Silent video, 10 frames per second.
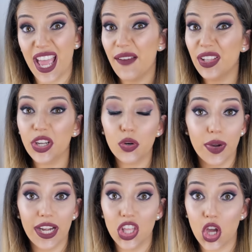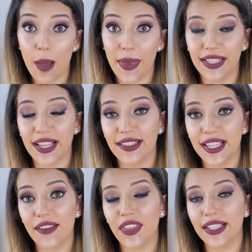have a little read of the comments and
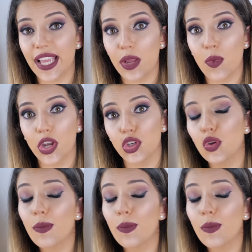see if there's anyone you